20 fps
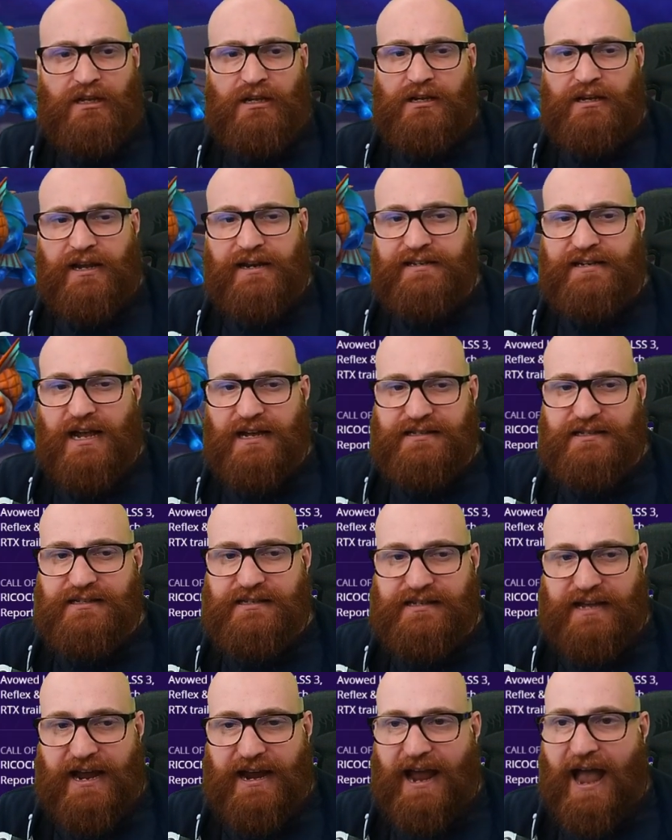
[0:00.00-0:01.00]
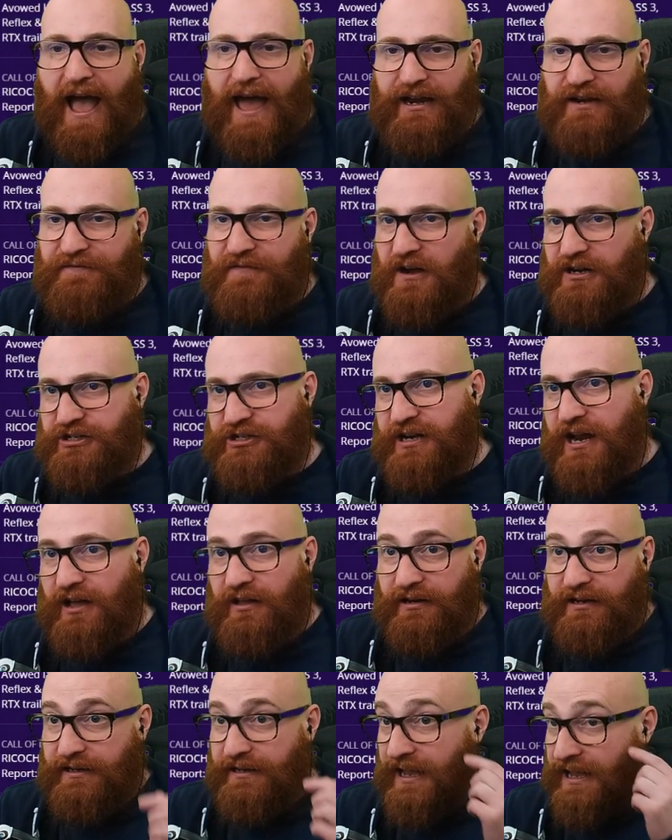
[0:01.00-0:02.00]
It doesn't say added
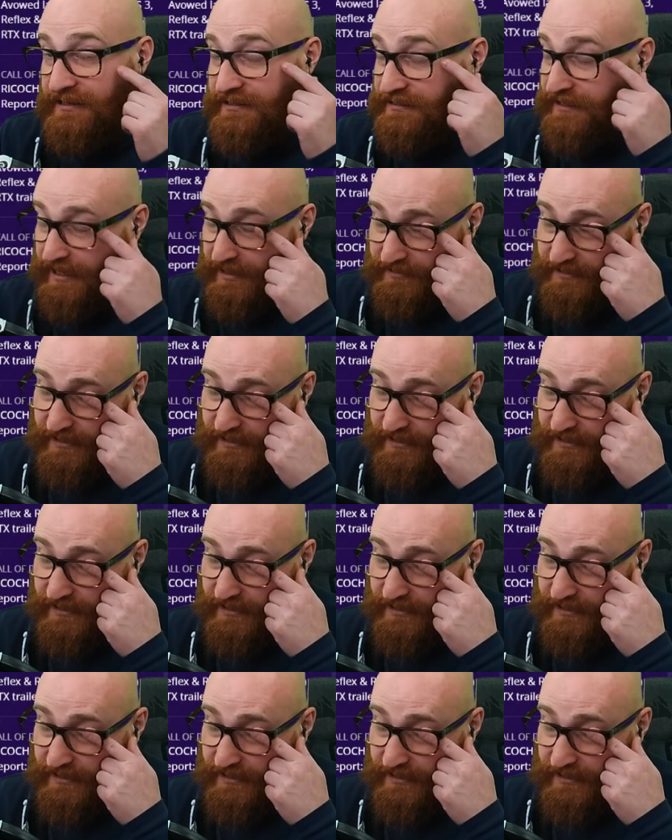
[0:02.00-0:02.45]
functionality. Yes, that